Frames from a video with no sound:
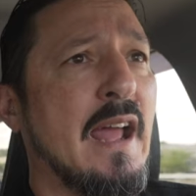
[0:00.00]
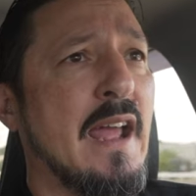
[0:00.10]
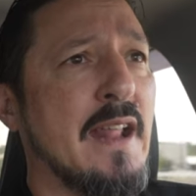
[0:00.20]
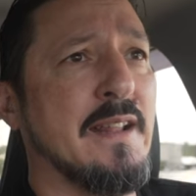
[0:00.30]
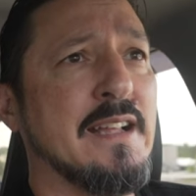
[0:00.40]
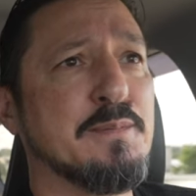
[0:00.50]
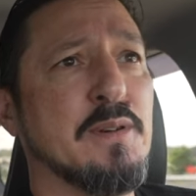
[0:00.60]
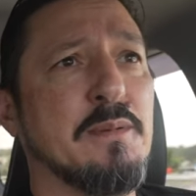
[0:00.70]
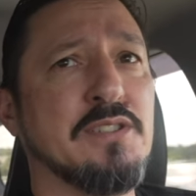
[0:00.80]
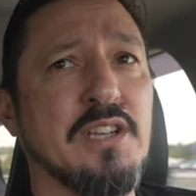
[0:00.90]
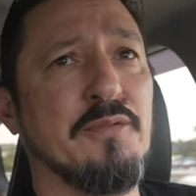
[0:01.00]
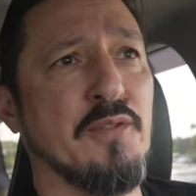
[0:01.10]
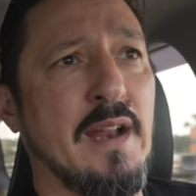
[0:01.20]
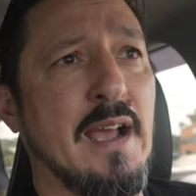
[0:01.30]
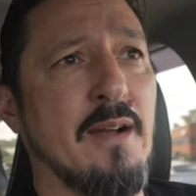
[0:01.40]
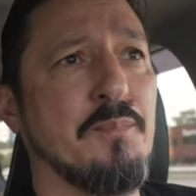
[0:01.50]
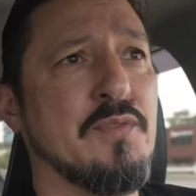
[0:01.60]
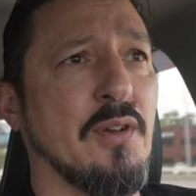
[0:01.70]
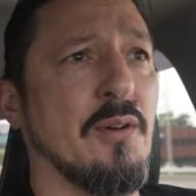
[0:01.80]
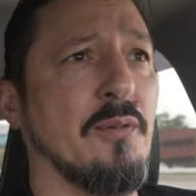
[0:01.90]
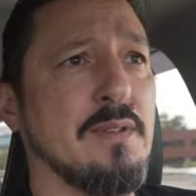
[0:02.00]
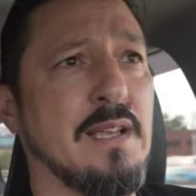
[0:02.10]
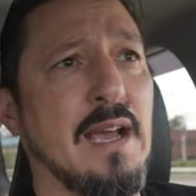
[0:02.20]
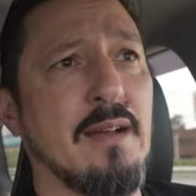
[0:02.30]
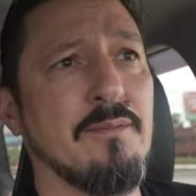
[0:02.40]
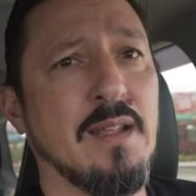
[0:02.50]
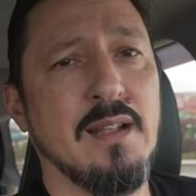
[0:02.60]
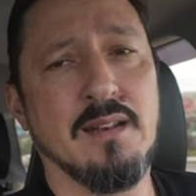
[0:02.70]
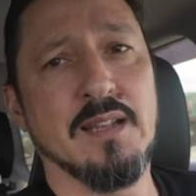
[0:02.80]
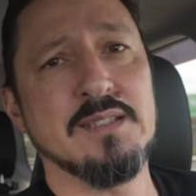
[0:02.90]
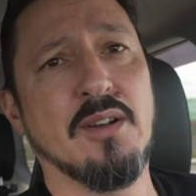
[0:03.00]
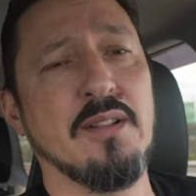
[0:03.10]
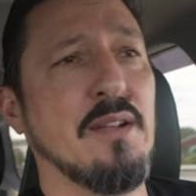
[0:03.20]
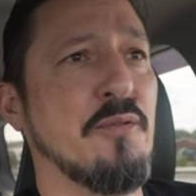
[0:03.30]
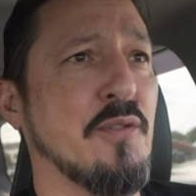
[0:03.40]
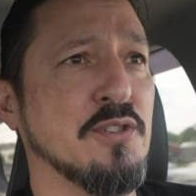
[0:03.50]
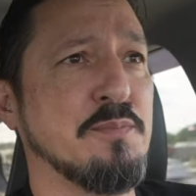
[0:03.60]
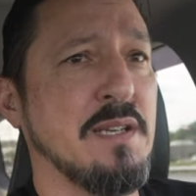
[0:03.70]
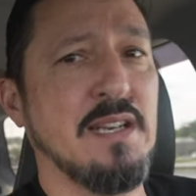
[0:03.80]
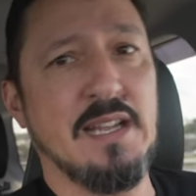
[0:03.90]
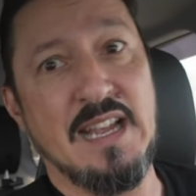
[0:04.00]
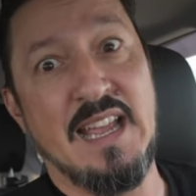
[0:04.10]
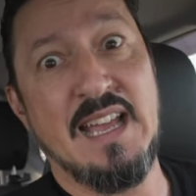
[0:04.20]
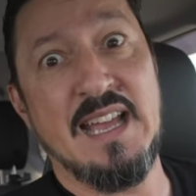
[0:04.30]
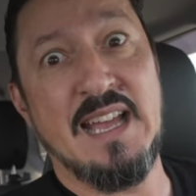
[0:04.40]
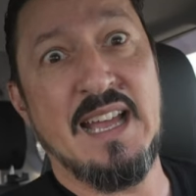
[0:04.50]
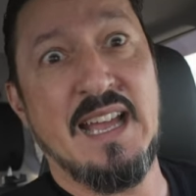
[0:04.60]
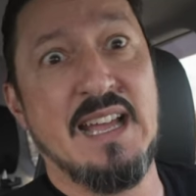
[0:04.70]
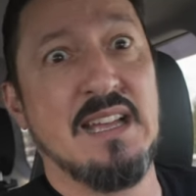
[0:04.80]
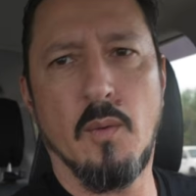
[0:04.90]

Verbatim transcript: And that's pretty much it for now. So yeah, let's go to that first meeting. Ah.